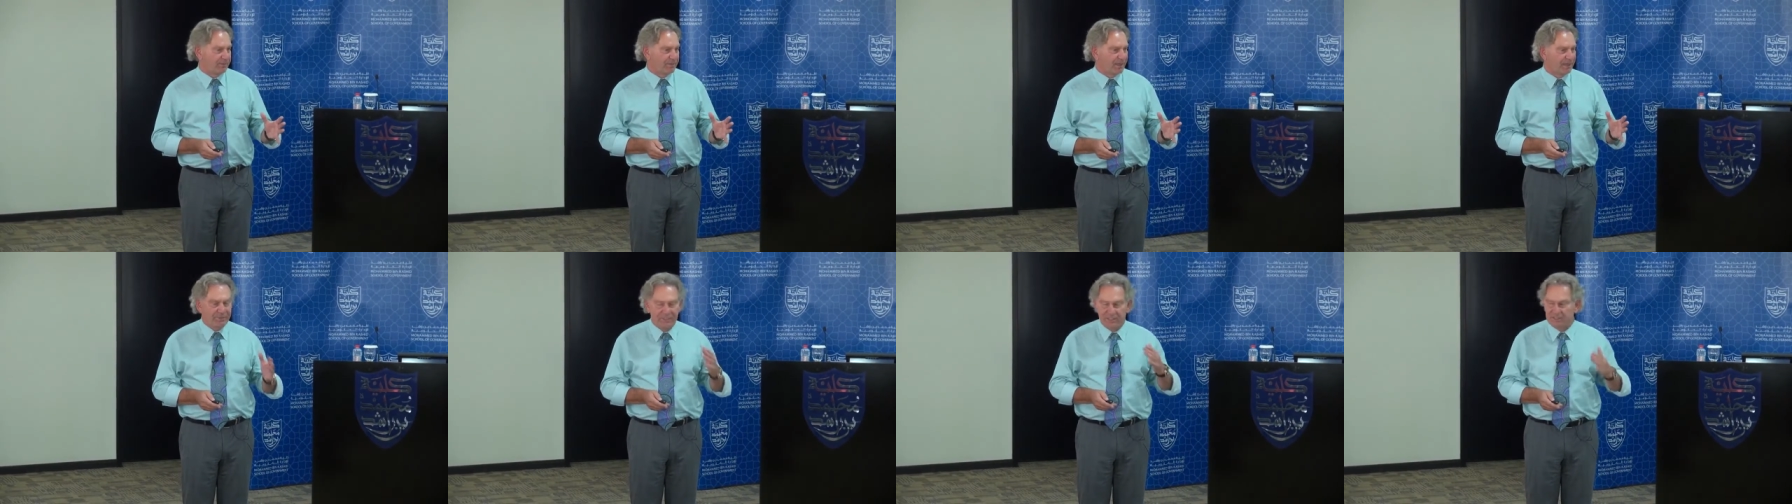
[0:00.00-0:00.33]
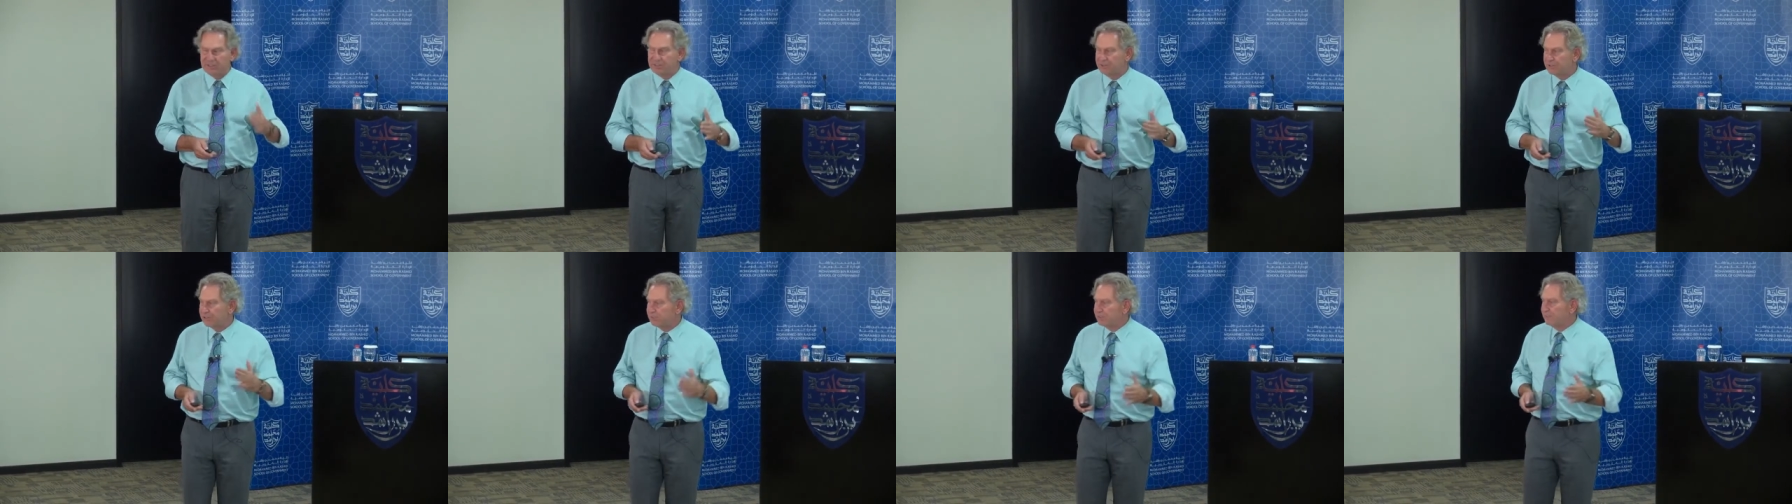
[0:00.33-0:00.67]
We
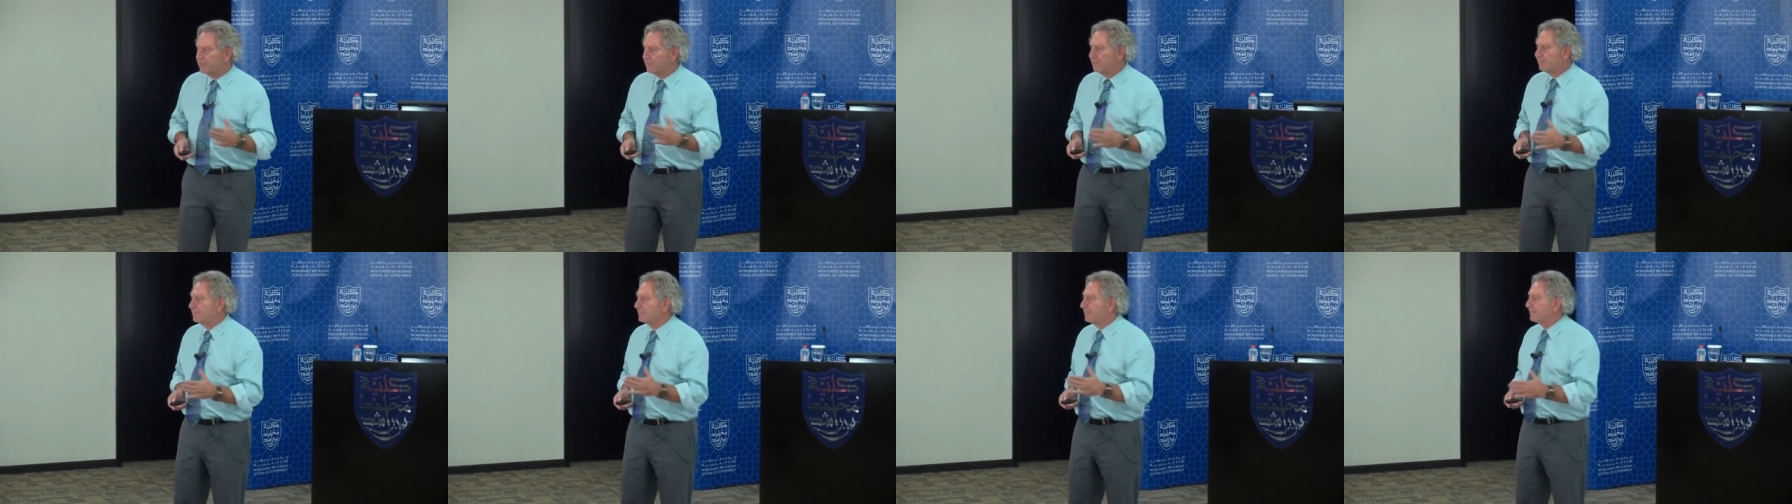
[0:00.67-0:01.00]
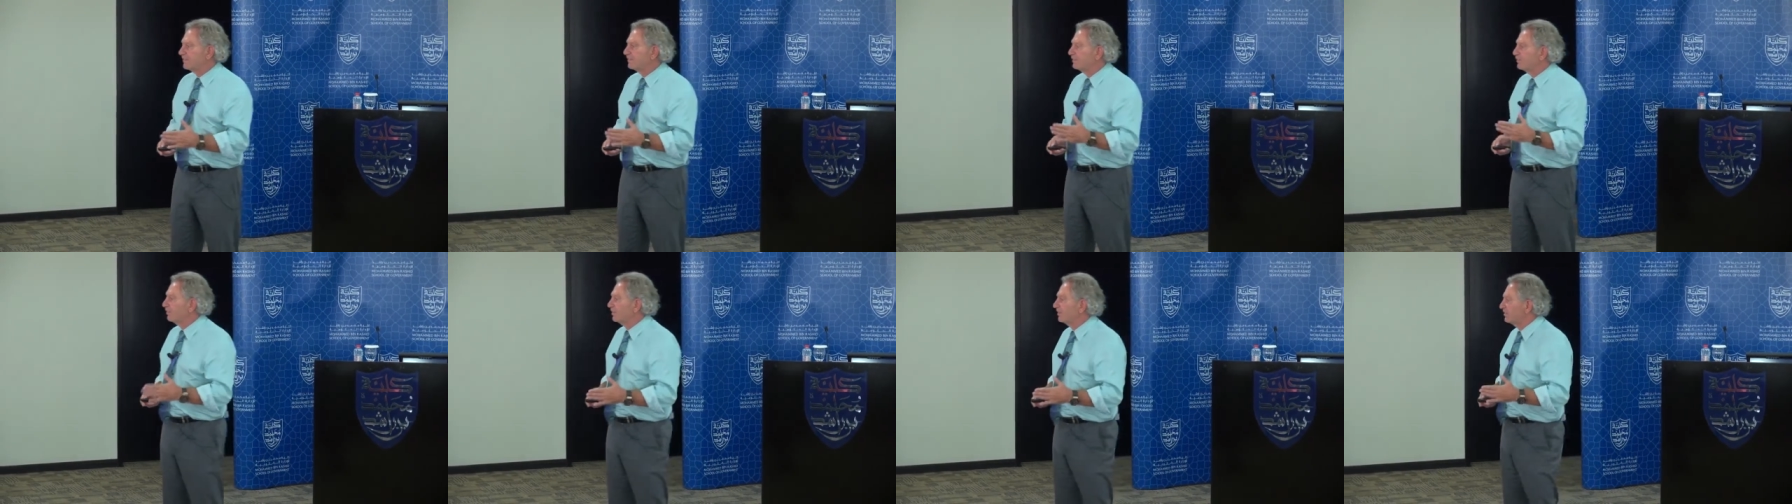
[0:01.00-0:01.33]
don't need
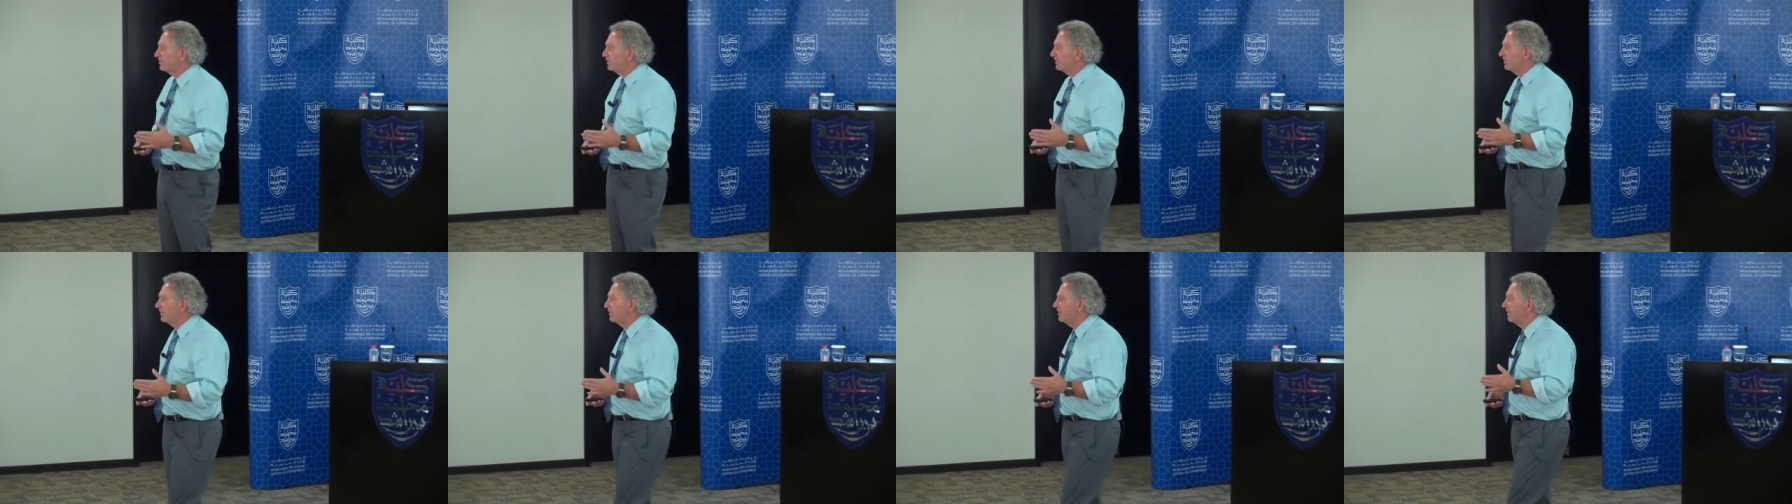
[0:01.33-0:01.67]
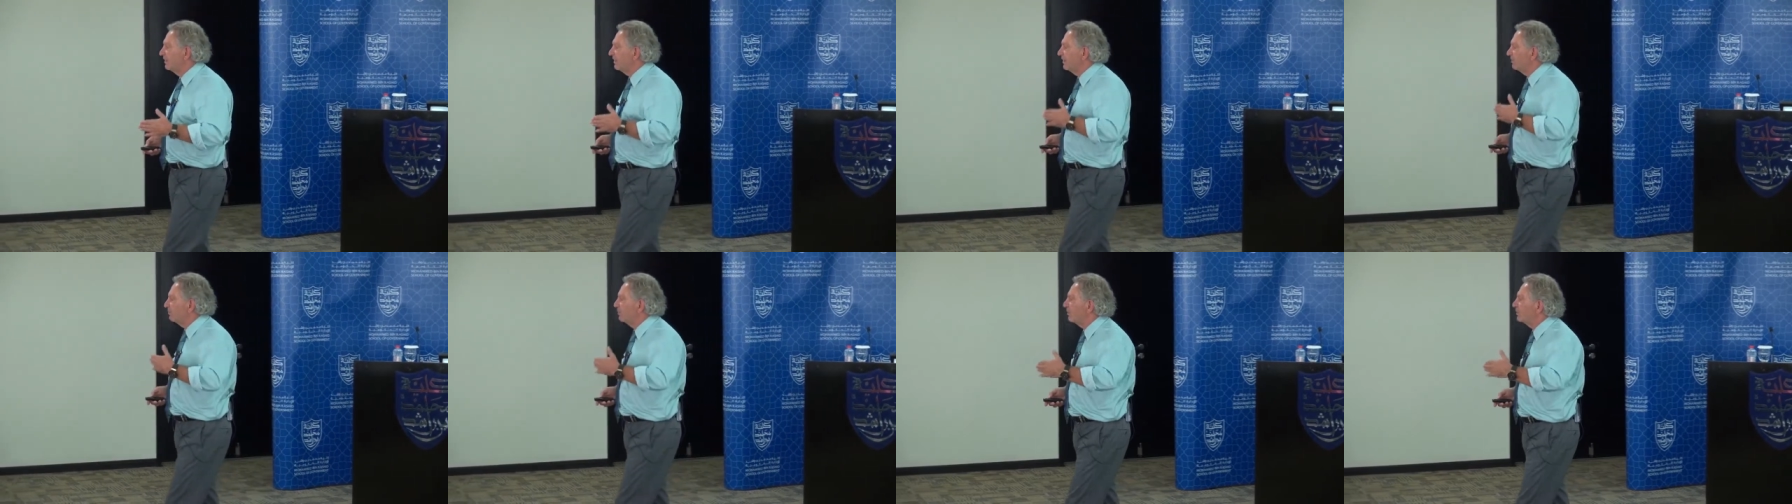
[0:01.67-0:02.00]
technology
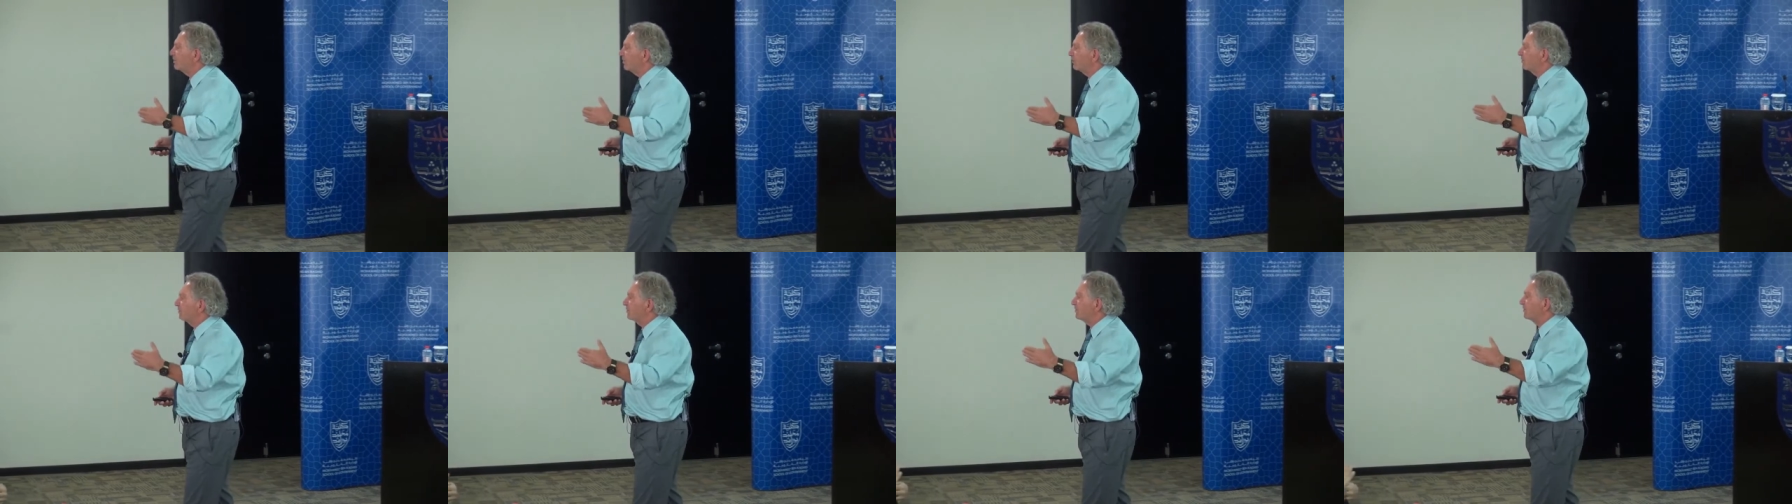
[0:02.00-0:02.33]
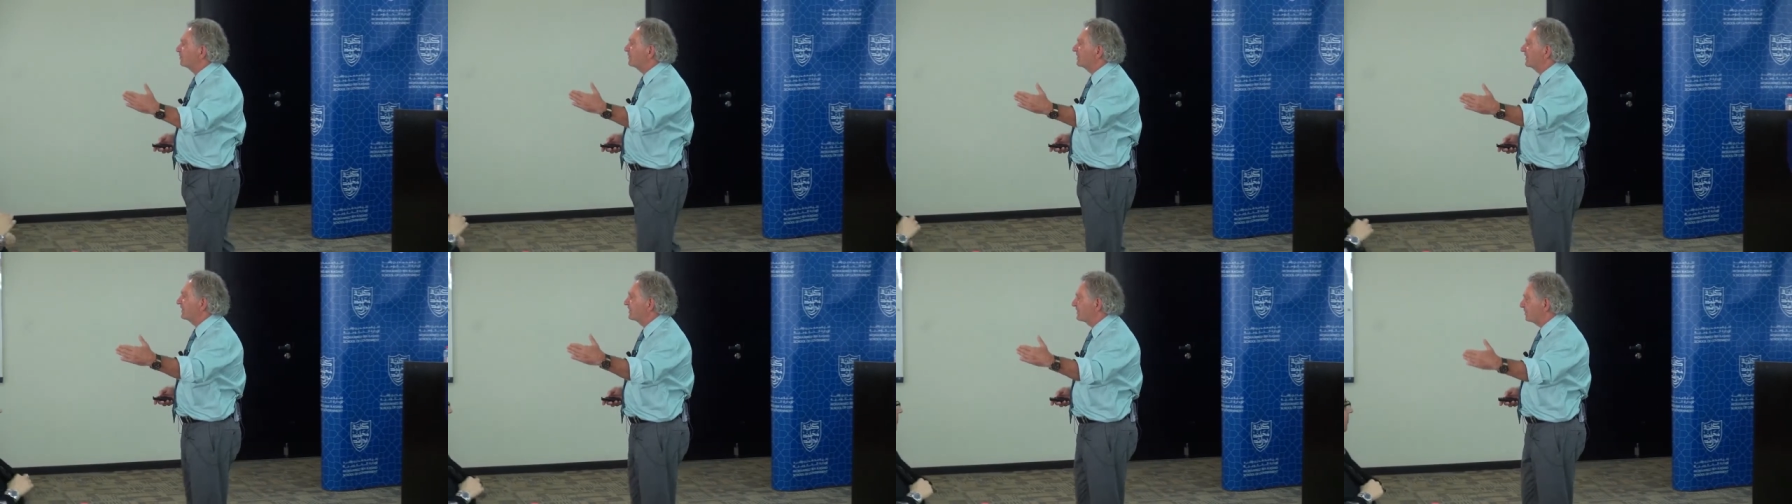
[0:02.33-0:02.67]
because of
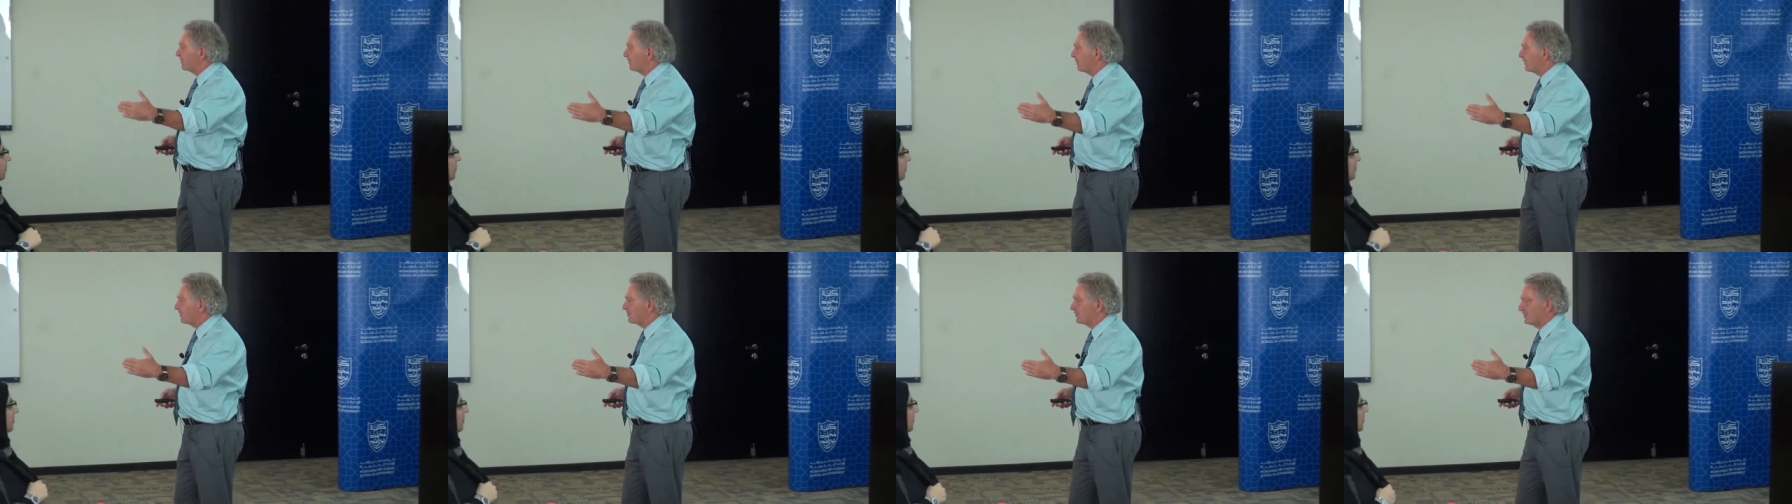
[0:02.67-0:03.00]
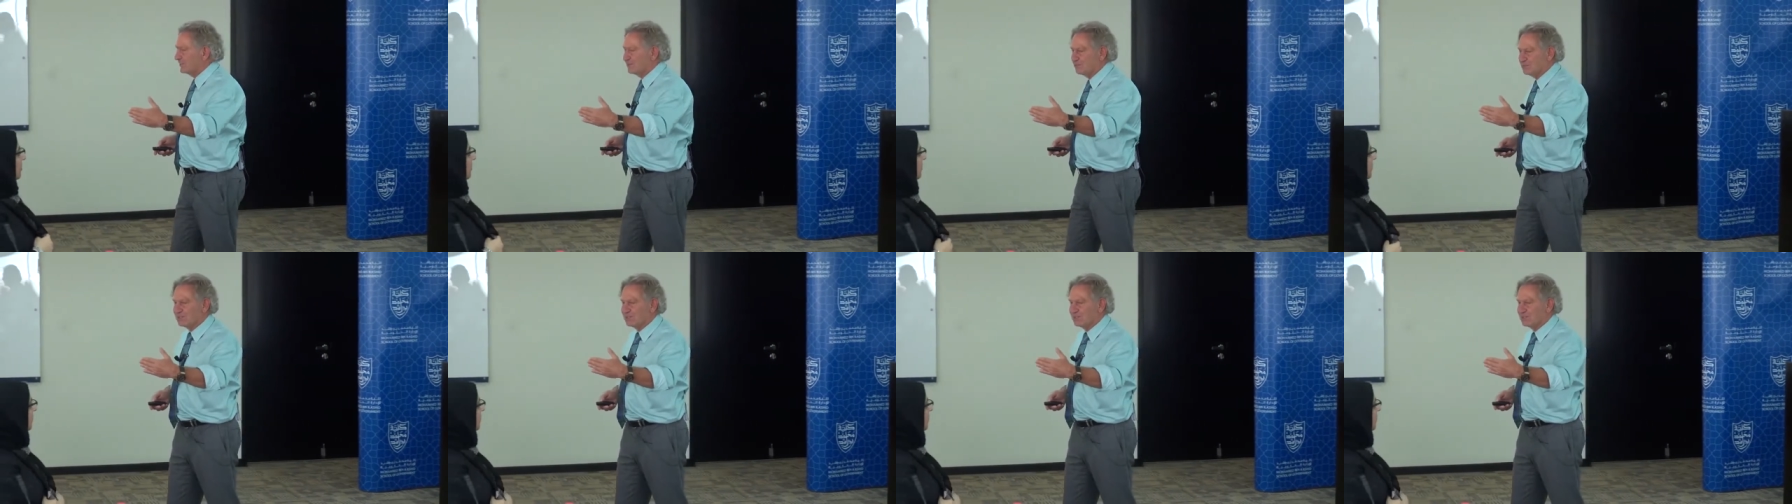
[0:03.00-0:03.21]
the technology,